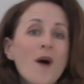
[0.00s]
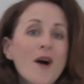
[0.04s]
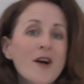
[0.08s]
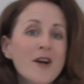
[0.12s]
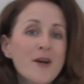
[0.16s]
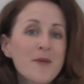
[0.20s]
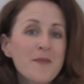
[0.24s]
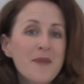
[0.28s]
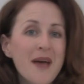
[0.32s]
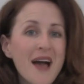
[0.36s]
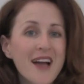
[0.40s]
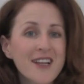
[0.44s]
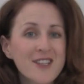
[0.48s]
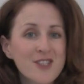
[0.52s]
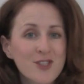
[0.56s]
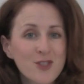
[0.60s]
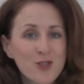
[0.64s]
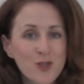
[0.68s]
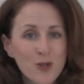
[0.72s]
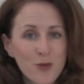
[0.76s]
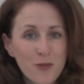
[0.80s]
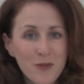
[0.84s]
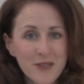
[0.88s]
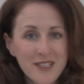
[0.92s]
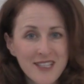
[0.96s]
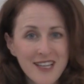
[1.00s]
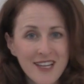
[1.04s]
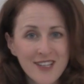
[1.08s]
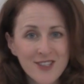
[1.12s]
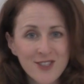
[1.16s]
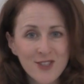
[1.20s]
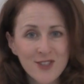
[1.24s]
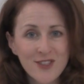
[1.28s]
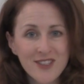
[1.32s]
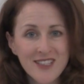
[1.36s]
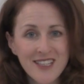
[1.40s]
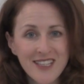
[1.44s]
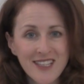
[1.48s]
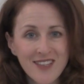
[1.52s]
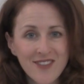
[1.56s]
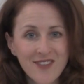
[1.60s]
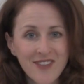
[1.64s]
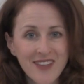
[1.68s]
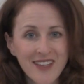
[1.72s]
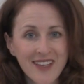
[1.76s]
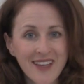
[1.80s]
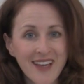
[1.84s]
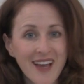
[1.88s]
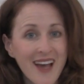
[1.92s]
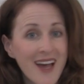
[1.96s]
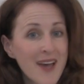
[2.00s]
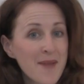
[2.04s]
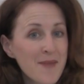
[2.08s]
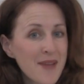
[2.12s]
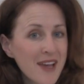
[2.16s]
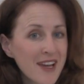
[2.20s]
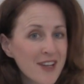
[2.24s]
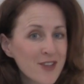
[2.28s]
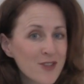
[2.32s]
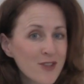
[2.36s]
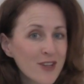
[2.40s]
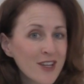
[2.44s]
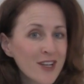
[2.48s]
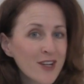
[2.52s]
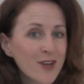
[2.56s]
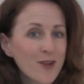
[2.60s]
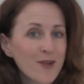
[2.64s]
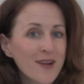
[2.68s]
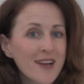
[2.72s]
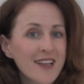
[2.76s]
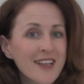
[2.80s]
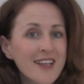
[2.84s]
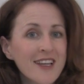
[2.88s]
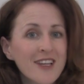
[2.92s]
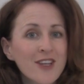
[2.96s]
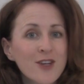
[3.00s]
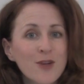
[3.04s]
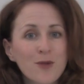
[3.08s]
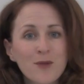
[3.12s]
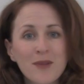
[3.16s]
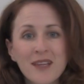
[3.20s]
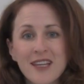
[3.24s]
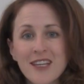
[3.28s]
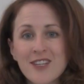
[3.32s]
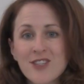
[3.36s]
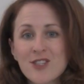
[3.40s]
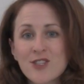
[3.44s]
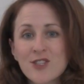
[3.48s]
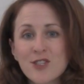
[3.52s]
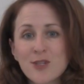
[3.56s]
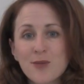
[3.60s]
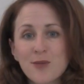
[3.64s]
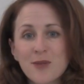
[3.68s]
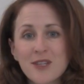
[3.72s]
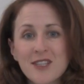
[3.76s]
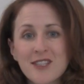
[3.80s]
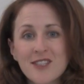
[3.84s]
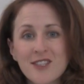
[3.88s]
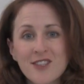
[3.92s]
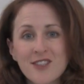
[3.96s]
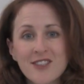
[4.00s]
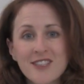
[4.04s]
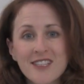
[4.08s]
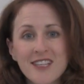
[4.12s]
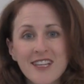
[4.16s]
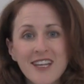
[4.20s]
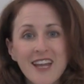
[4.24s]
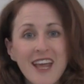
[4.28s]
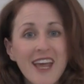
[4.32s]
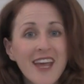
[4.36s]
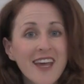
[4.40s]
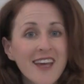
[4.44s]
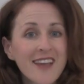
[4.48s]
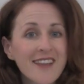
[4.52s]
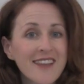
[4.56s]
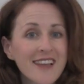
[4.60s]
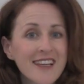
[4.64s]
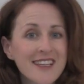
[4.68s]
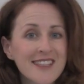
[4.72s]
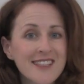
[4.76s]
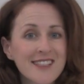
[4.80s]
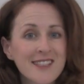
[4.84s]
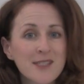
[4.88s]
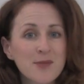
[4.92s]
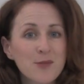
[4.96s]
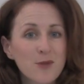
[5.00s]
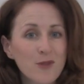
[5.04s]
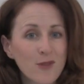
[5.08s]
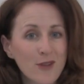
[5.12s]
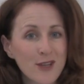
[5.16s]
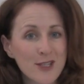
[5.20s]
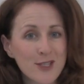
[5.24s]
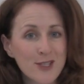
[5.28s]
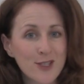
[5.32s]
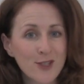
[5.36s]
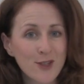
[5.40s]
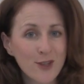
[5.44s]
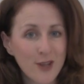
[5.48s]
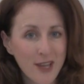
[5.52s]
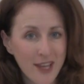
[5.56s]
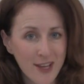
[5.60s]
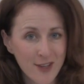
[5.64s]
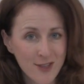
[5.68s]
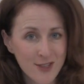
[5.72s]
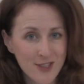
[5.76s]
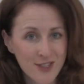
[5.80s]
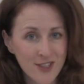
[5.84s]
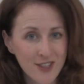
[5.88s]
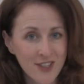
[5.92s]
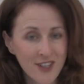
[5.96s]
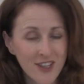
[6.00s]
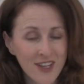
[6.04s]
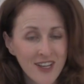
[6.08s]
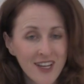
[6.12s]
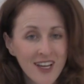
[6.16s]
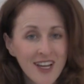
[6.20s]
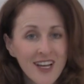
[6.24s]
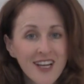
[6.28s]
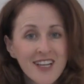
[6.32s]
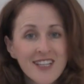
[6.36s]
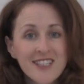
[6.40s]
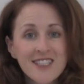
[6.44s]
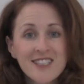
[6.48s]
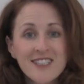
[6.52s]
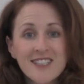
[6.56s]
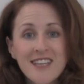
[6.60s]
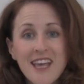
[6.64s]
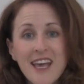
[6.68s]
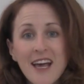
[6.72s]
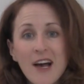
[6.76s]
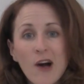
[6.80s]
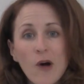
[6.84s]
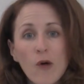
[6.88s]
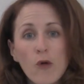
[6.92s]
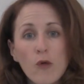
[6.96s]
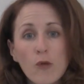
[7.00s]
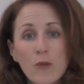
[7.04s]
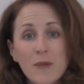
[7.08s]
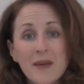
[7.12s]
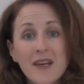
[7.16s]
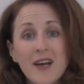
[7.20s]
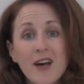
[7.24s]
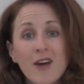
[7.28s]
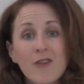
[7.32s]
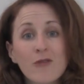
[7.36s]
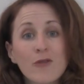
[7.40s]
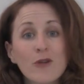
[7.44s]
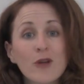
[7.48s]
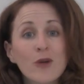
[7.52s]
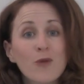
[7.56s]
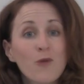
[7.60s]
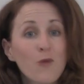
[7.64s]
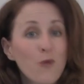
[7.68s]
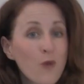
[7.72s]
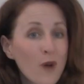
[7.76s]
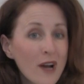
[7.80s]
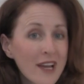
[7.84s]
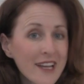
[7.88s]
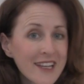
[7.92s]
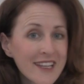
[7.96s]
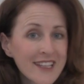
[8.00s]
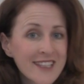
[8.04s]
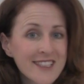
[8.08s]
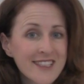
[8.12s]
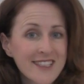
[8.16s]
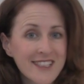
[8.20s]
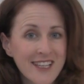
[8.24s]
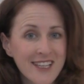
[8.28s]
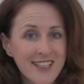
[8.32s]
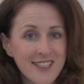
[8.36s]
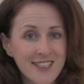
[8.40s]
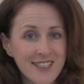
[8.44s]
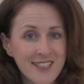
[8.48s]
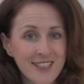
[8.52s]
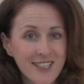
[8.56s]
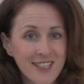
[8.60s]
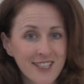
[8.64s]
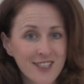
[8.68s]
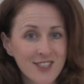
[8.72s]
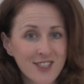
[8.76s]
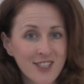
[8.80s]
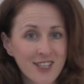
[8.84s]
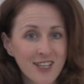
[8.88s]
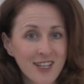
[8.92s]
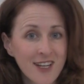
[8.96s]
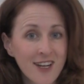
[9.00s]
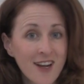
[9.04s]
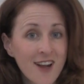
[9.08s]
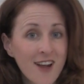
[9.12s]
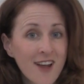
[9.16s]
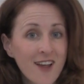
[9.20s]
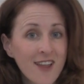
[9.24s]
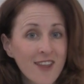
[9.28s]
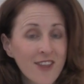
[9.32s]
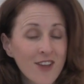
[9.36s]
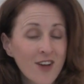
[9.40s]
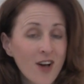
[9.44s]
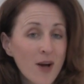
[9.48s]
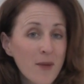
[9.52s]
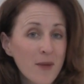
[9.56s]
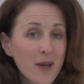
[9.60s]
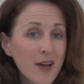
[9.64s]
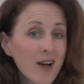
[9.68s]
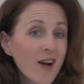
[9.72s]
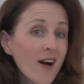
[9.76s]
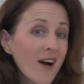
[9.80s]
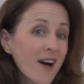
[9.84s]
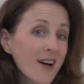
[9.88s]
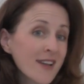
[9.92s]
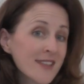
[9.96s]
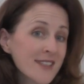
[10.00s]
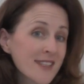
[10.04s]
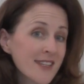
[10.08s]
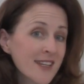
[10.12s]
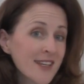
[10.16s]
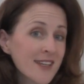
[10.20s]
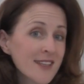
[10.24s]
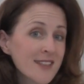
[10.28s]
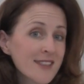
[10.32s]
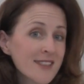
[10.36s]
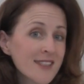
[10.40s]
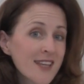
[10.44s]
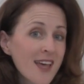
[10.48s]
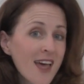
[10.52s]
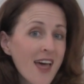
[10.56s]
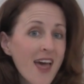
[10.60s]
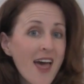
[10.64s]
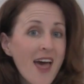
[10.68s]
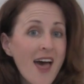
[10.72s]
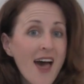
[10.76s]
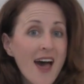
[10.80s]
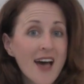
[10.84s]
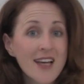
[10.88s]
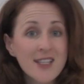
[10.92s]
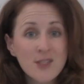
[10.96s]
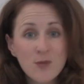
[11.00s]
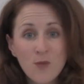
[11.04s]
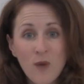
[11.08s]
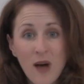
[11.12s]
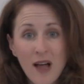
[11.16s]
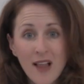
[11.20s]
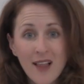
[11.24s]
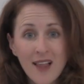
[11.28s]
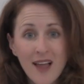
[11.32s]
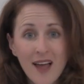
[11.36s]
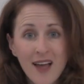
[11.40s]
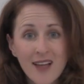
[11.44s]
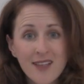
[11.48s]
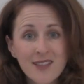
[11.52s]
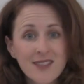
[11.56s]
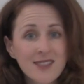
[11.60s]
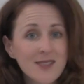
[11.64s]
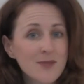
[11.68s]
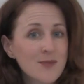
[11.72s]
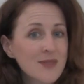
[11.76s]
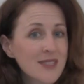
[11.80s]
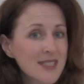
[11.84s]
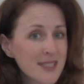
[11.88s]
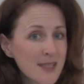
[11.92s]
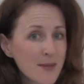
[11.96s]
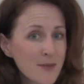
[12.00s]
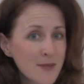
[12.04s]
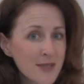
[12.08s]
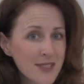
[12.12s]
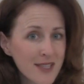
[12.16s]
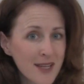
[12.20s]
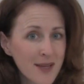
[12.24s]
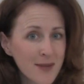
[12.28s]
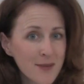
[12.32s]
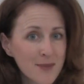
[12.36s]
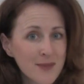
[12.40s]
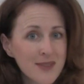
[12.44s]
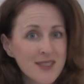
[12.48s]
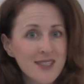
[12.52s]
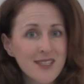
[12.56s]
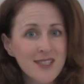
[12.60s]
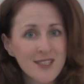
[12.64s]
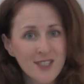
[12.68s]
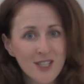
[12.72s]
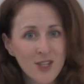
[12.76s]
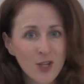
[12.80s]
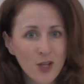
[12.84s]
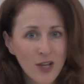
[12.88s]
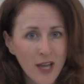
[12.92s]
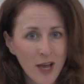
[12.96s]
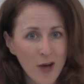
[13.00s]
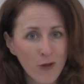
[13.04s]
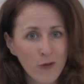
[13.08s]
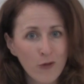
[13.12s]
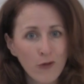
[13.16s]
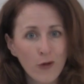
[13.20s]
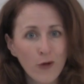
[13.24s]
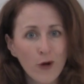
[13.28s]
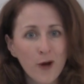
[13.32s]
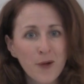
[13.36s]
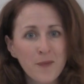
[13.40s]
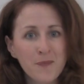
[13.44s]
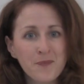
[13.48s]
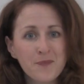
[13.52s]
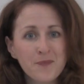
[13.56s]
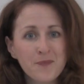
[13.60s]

Welcome back to True Potential TV. I'm Andrea Carella, your relationship consultant and licensed professional counselor. Today I will be covering what is sex addiction, the common causes, as well as some symptoms to look out for.